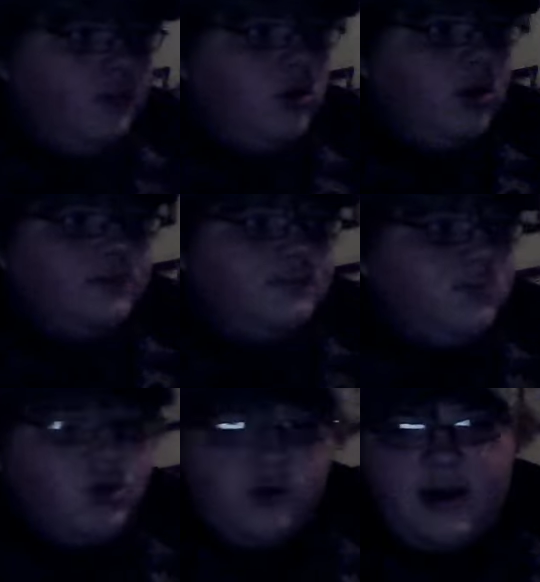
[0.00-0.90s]
We'll
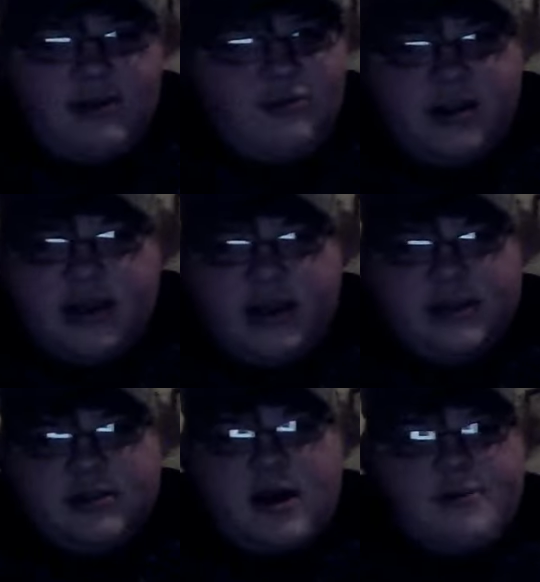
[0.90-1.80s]
do everything
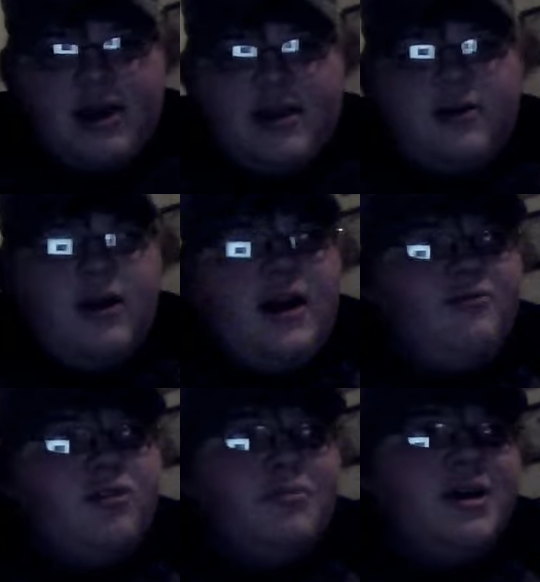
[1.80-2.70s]
so that way I know I
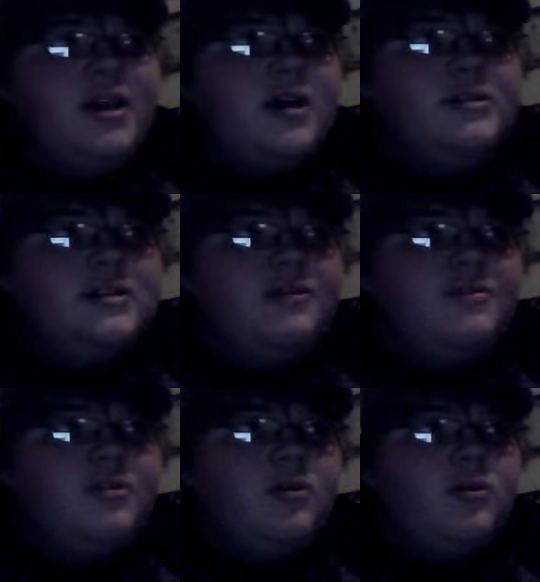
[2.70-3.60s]
have all my guns and
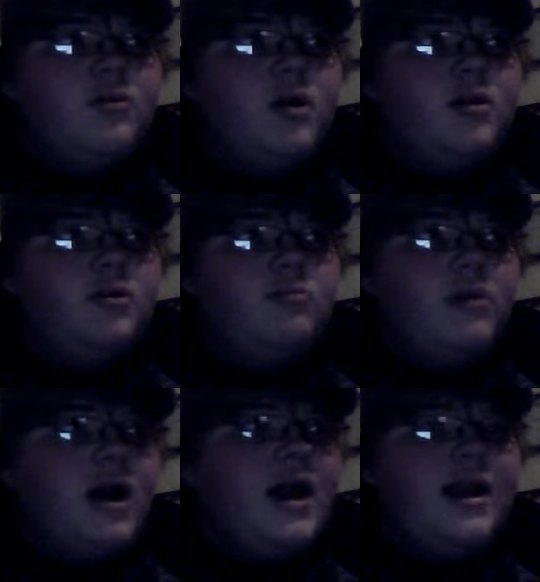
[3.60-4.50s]
everything chronoed,
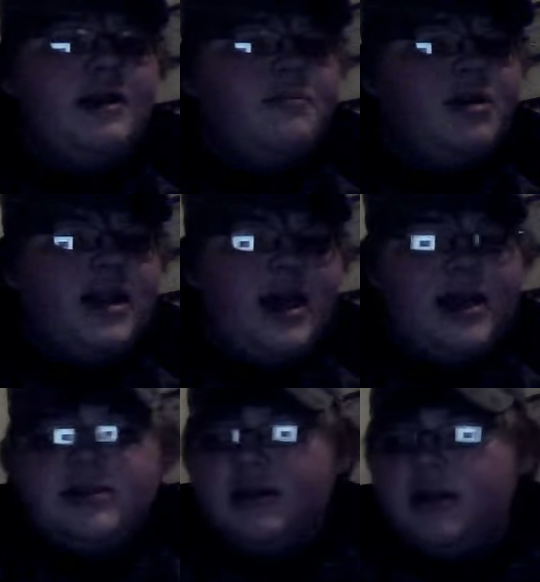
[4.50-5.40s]
mine and my
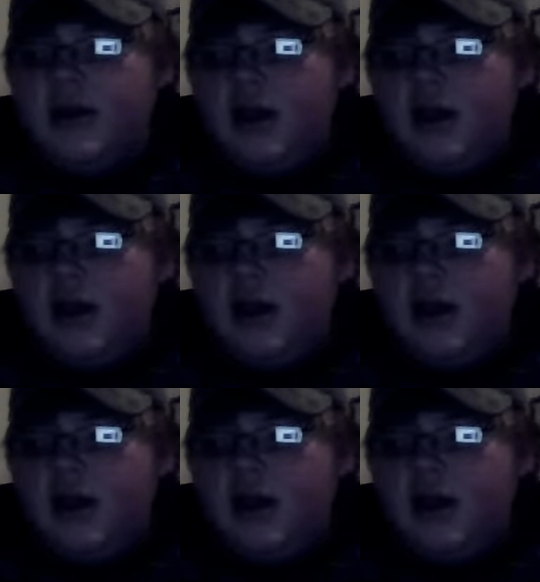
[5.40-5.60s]
dad's.